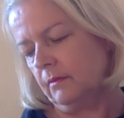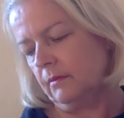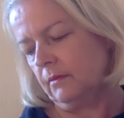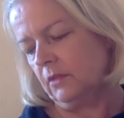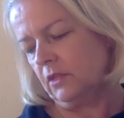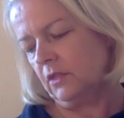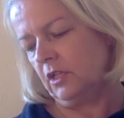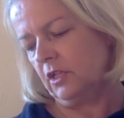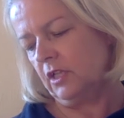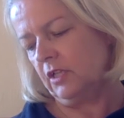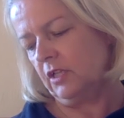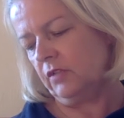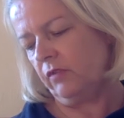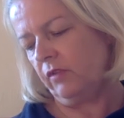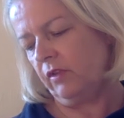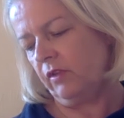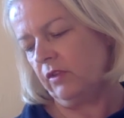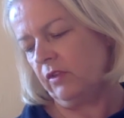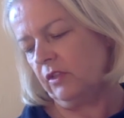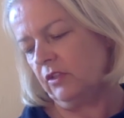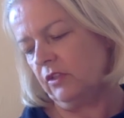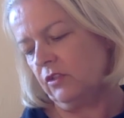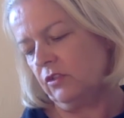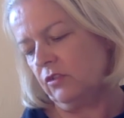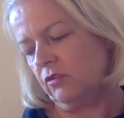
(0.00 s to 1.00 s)
Just feel
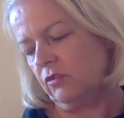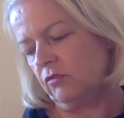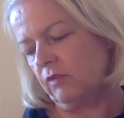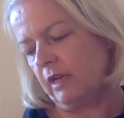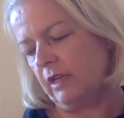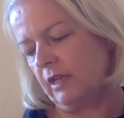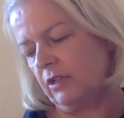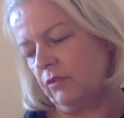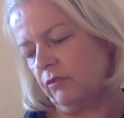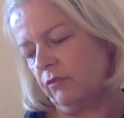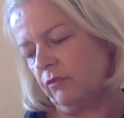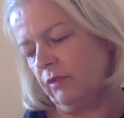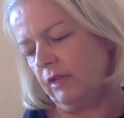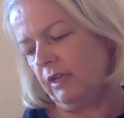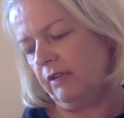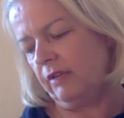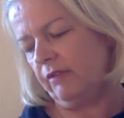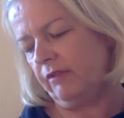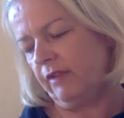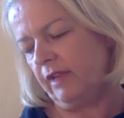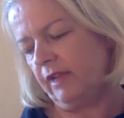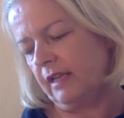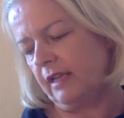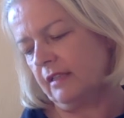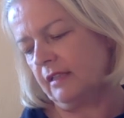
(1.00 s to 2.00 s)
the stretch
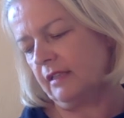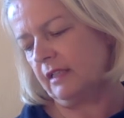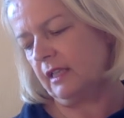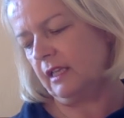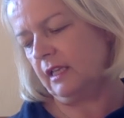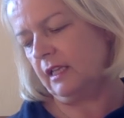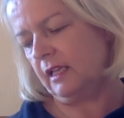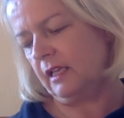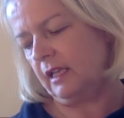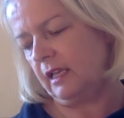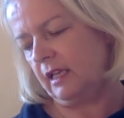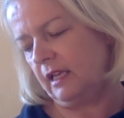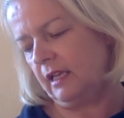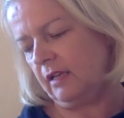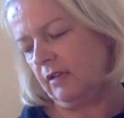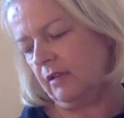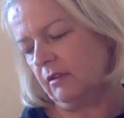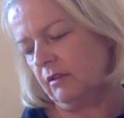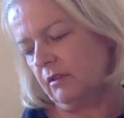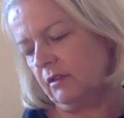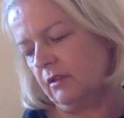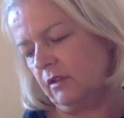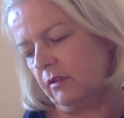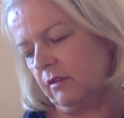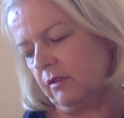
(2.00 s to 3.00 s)
reflex kick in.
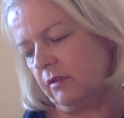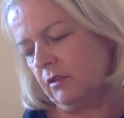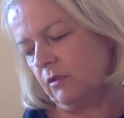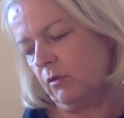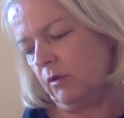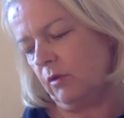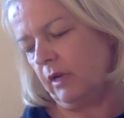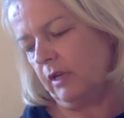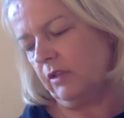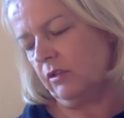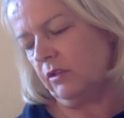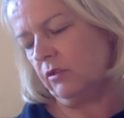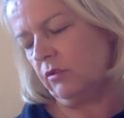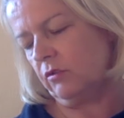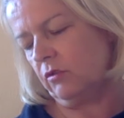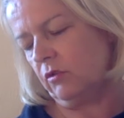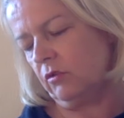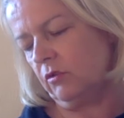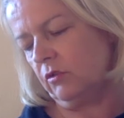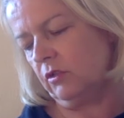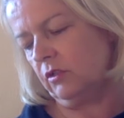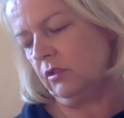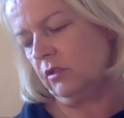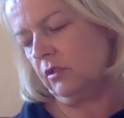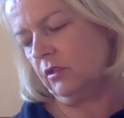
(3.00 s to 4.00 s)
So it's quite
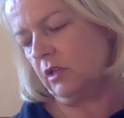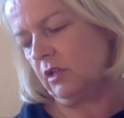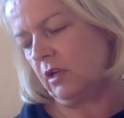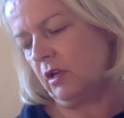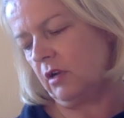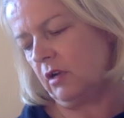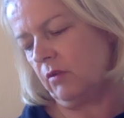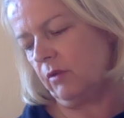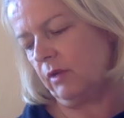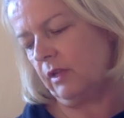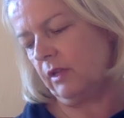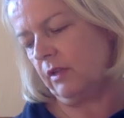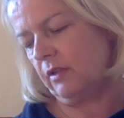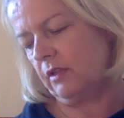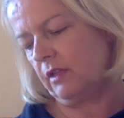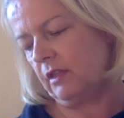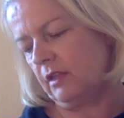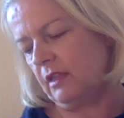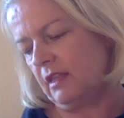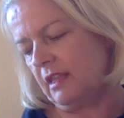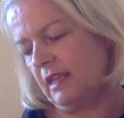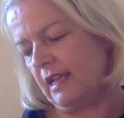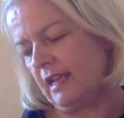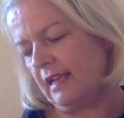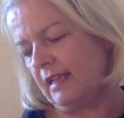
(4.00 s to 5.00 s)
strong to start with,
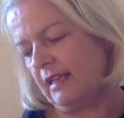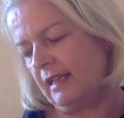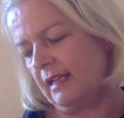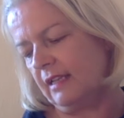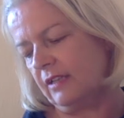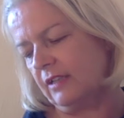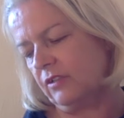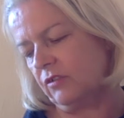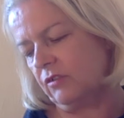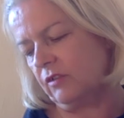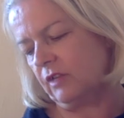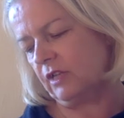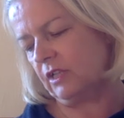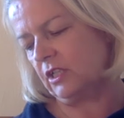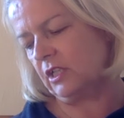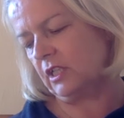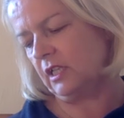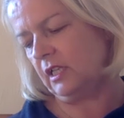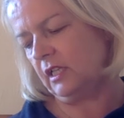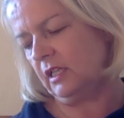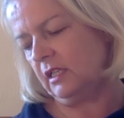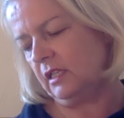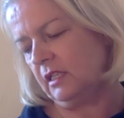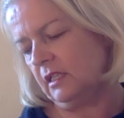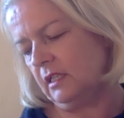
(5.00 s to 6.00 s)
and then that stretch
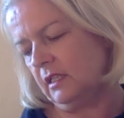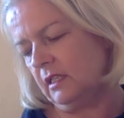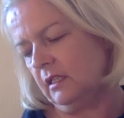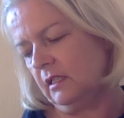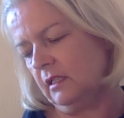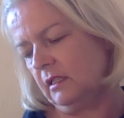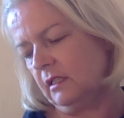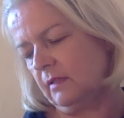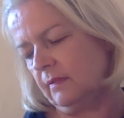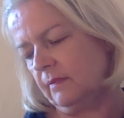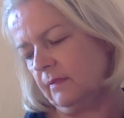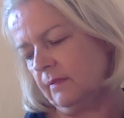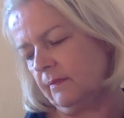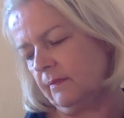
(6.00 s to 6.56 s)
eases.